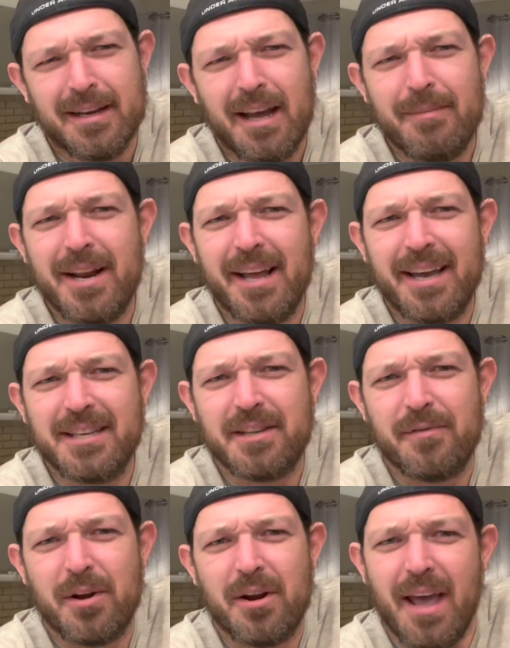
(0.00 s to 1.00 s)
I mean, I guess
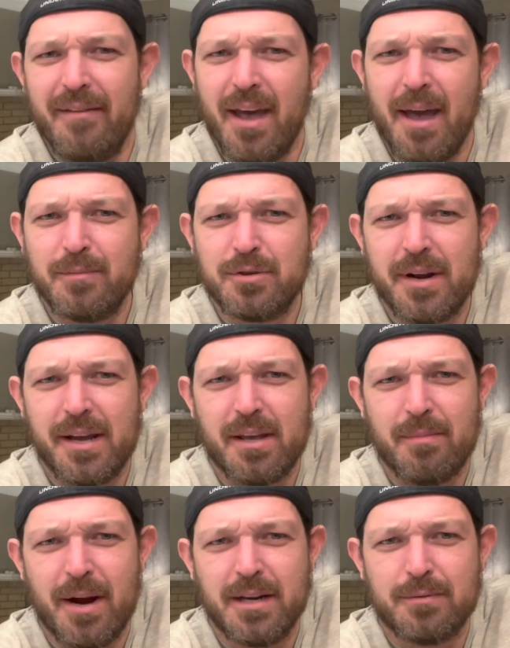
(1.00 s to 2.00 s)
if you're gonna have a hemp drink, you
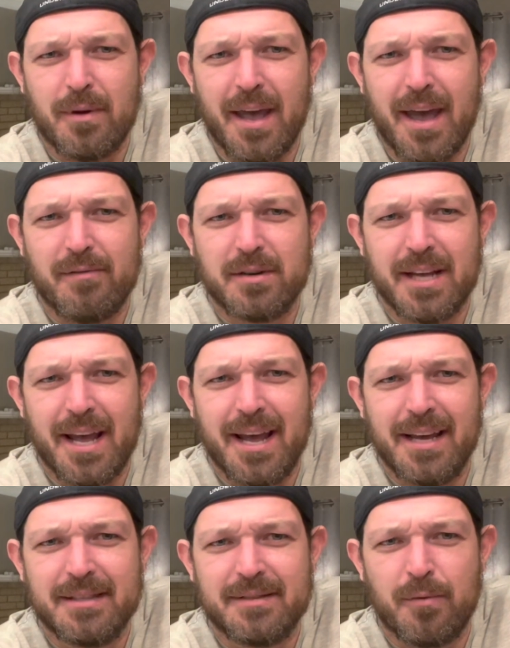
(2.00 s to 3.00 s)
might as well
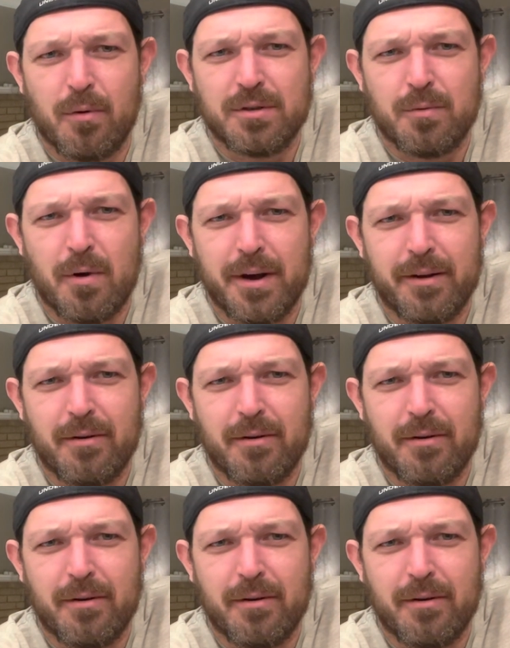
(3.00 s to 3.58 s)
advertise 420,